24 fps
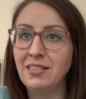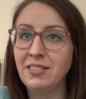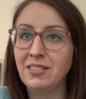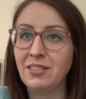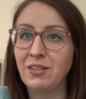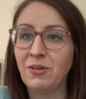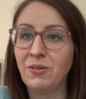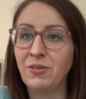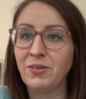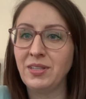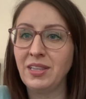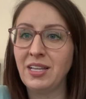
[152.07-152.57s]

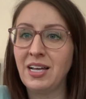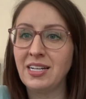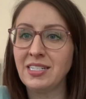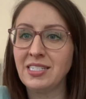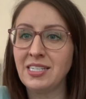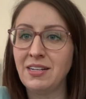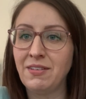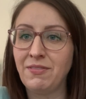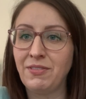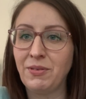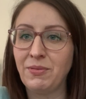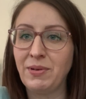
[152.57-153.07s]
So lots
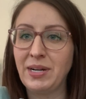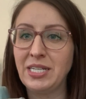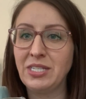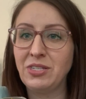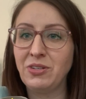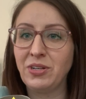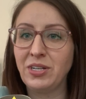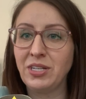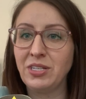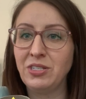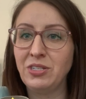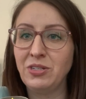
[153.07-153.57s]
of different ways
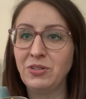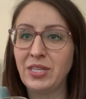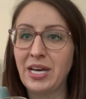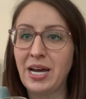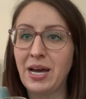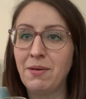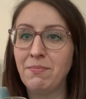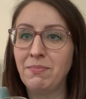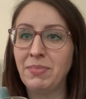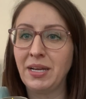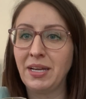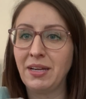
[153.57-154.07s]
you can do
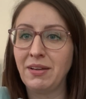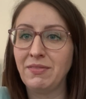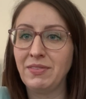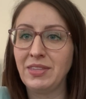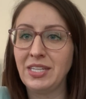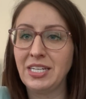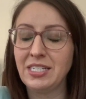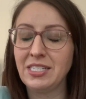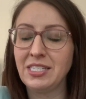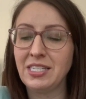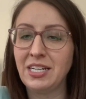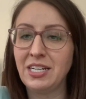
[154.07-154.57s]
that, but give
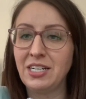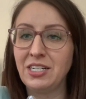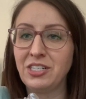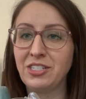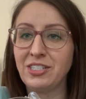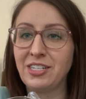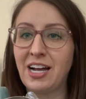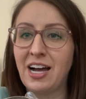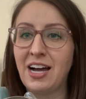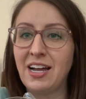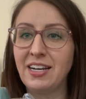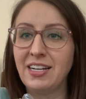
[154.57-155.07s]
this a
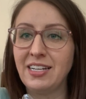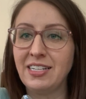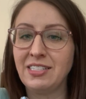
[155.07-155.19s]
shot.